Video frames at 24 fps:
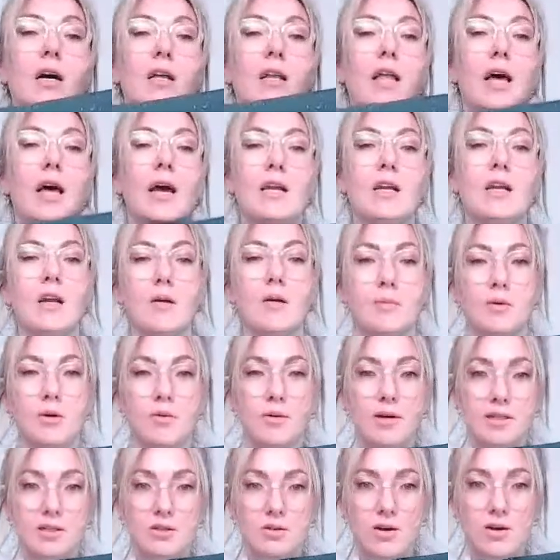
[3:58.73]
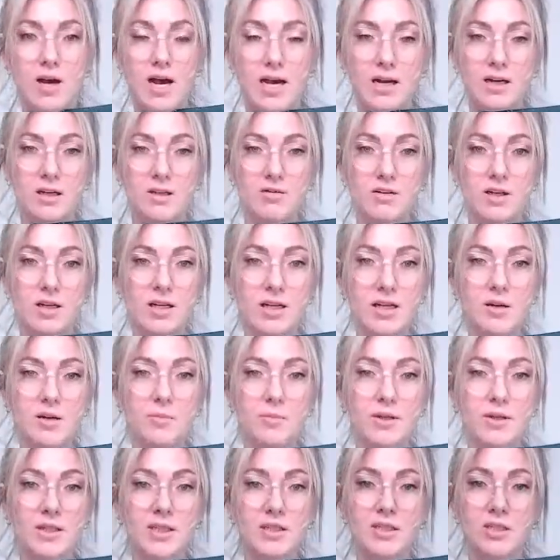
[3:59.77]
line it up quite so accurately
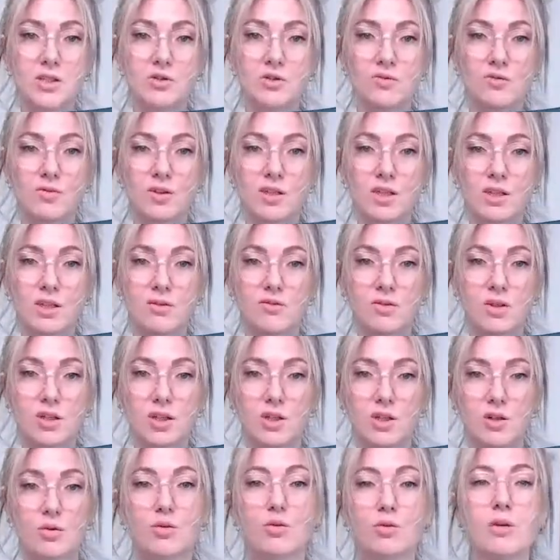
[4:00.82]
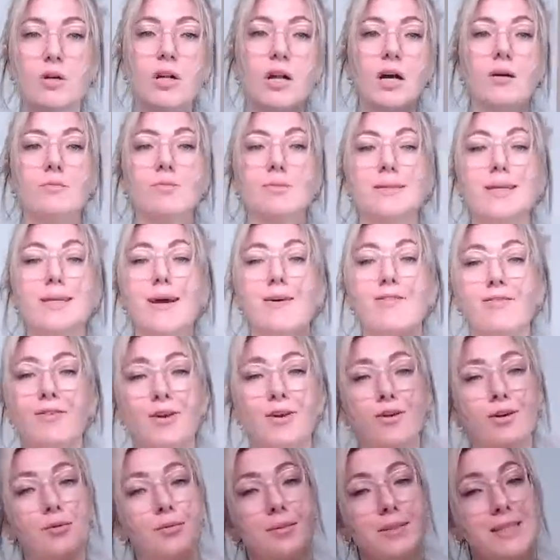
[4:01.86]
but this is really really cool i'm
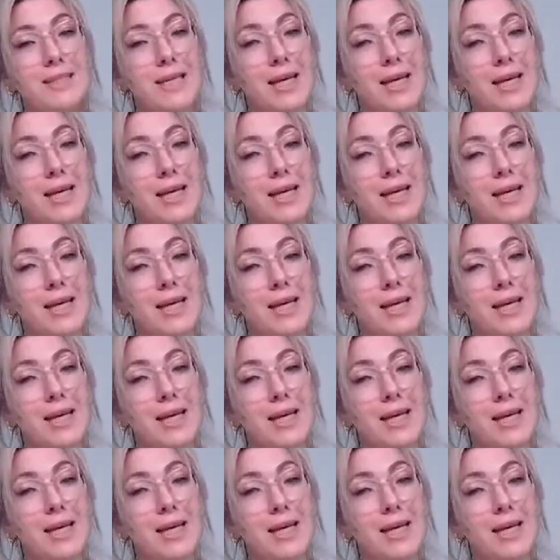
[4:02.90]
definitely going to be